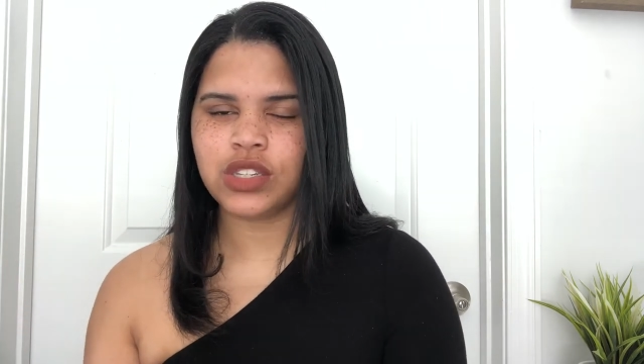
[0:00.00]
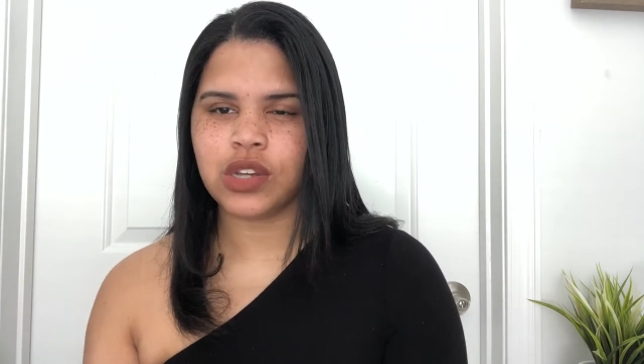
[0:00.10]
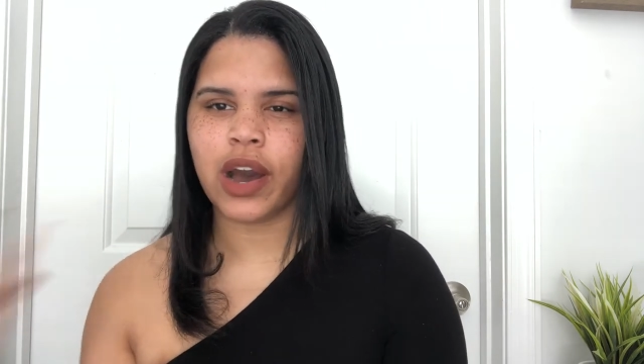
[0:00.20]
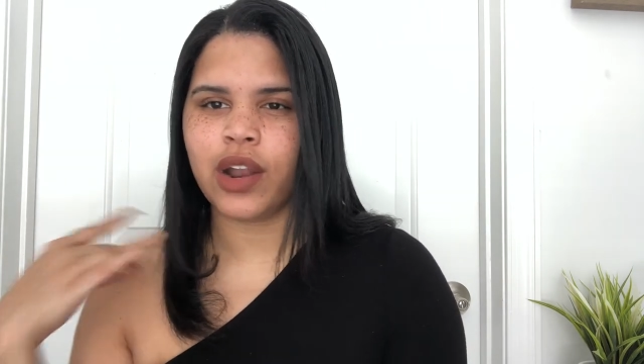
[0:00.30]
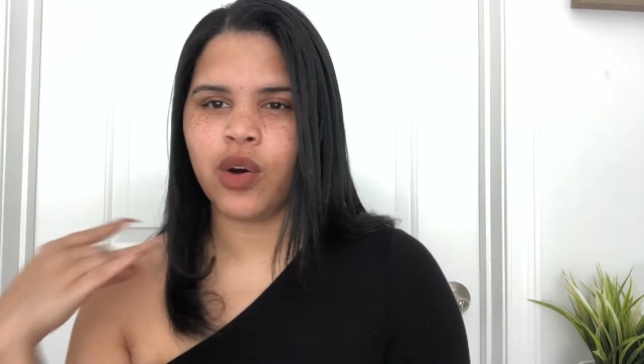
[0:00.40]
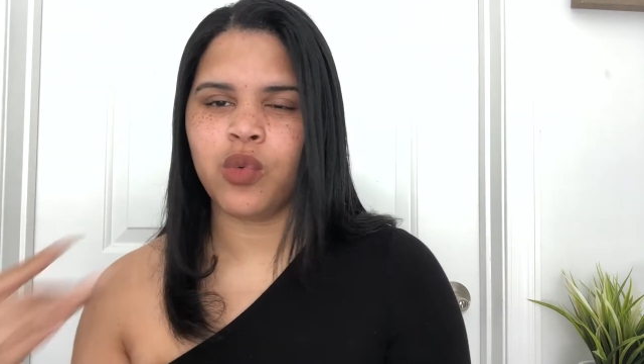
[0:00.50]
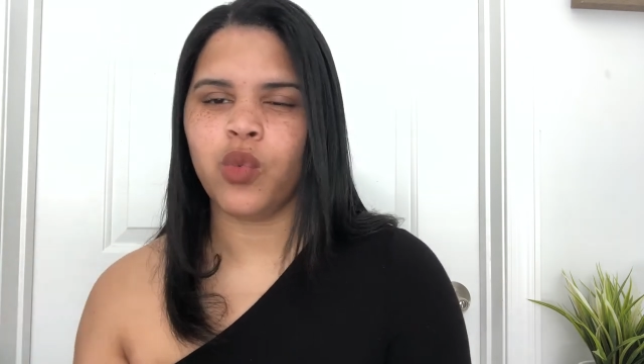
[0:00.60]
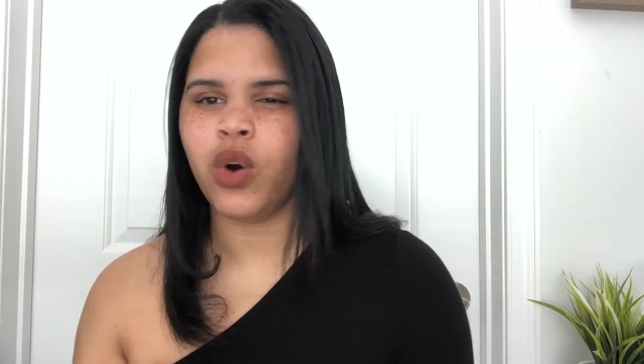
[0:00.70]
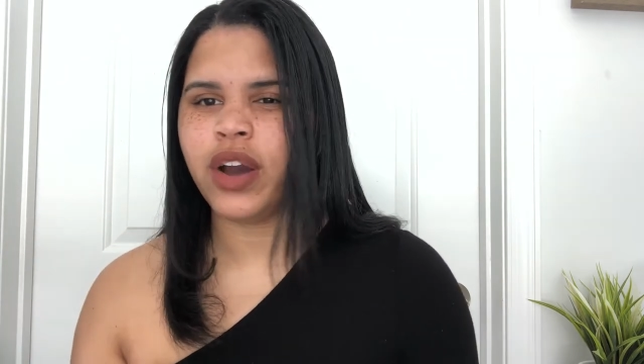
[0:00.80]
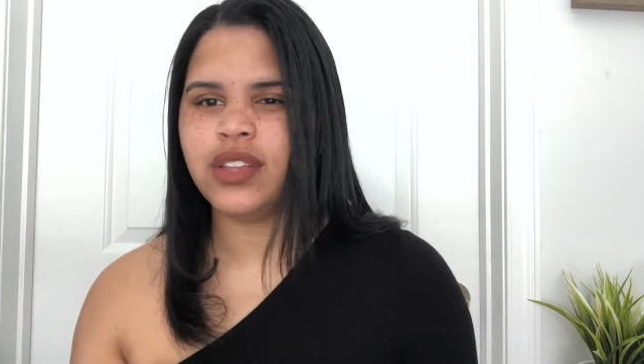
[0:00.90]
so I don't
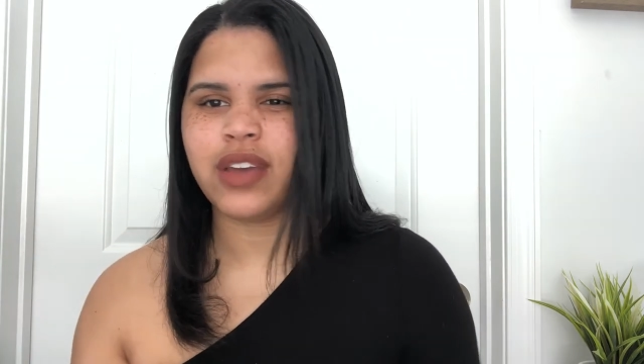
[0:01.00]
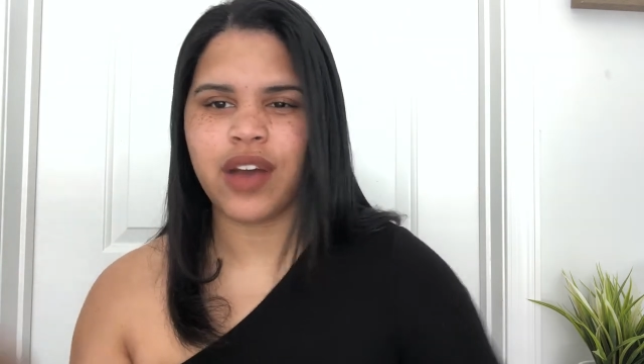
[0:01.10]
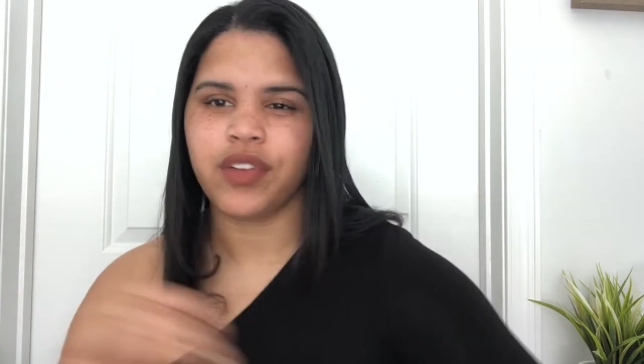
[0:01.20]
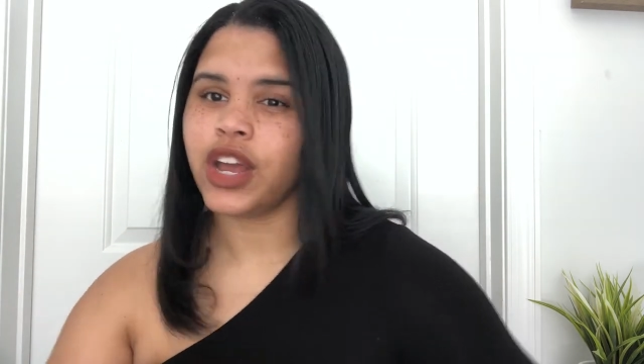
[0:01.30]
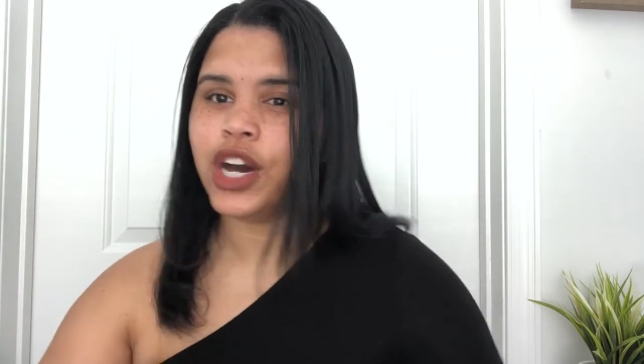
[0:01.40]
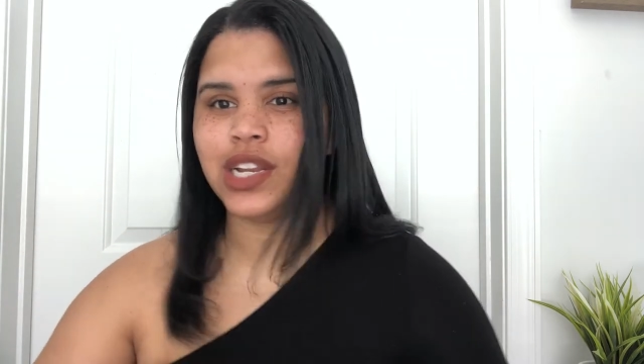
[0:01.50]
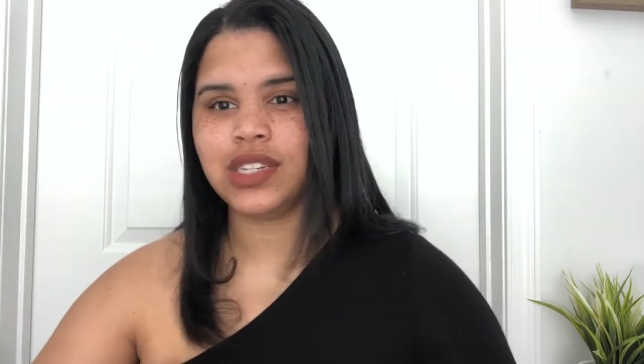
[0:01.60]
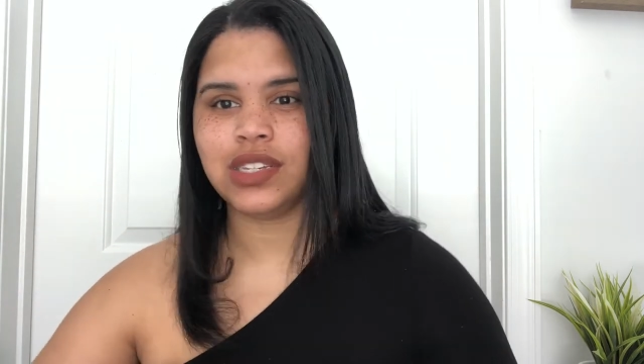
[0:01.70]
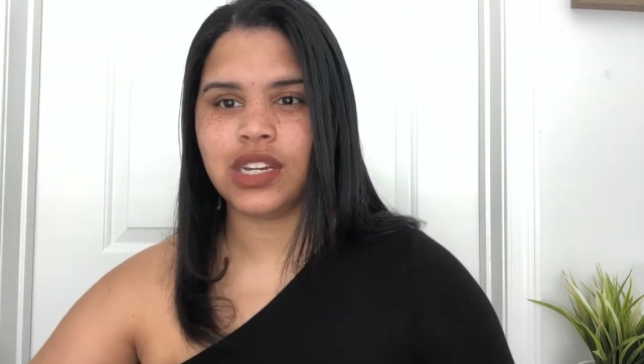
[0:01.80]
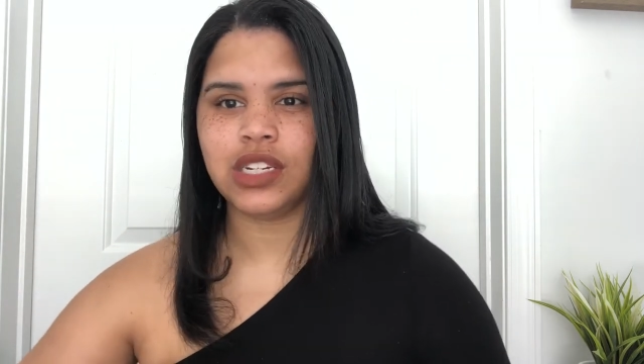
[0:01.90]
want to have like
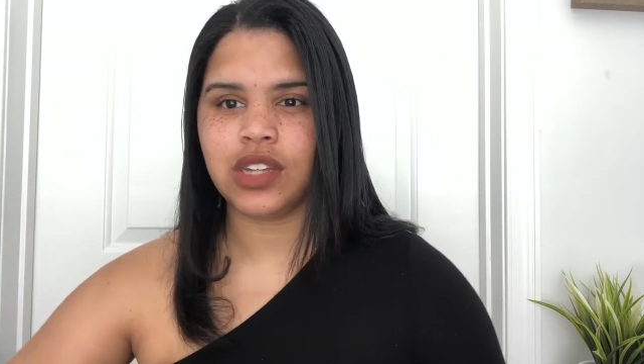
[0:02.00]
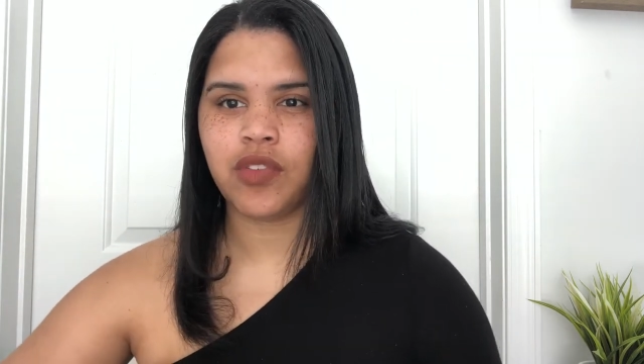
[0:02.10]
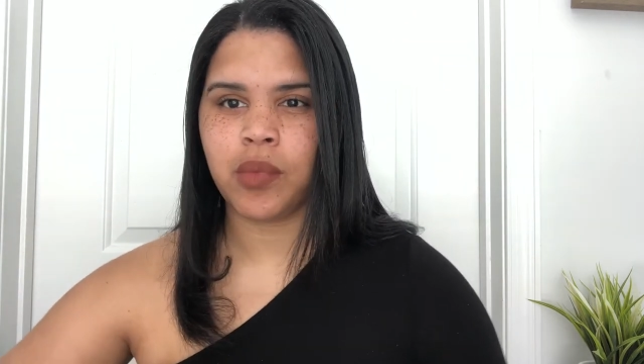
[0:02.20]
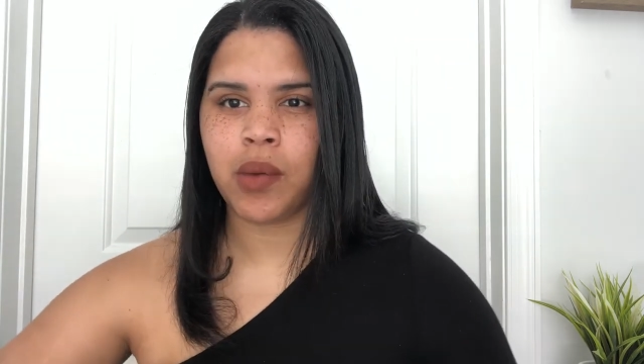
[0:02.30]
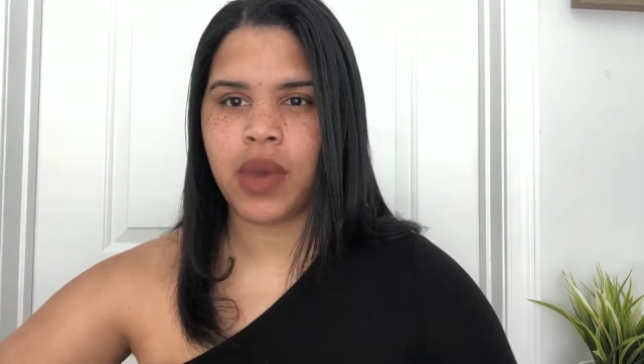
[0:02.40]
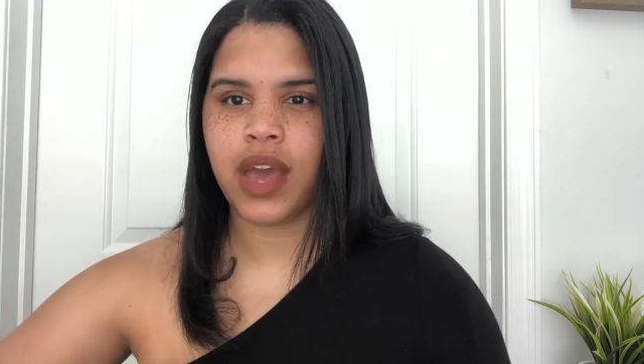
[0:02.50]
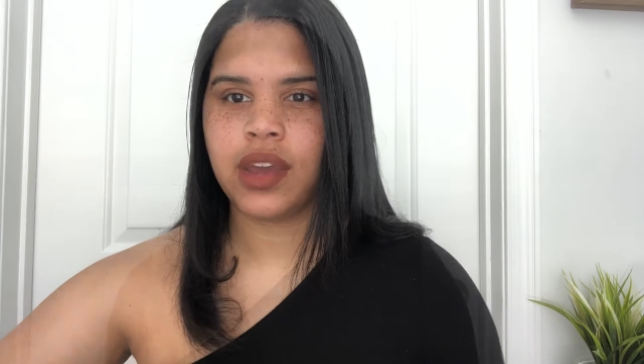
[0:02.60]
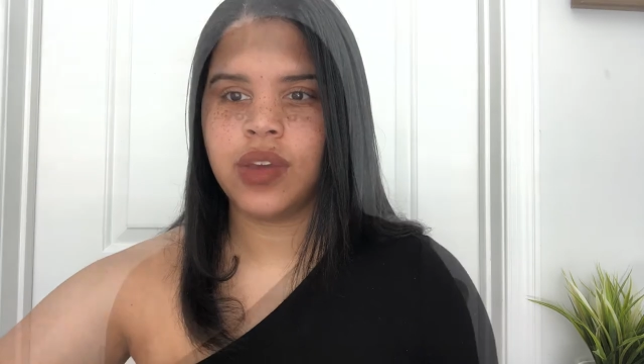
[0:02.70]
unnecessary stuff in my bag.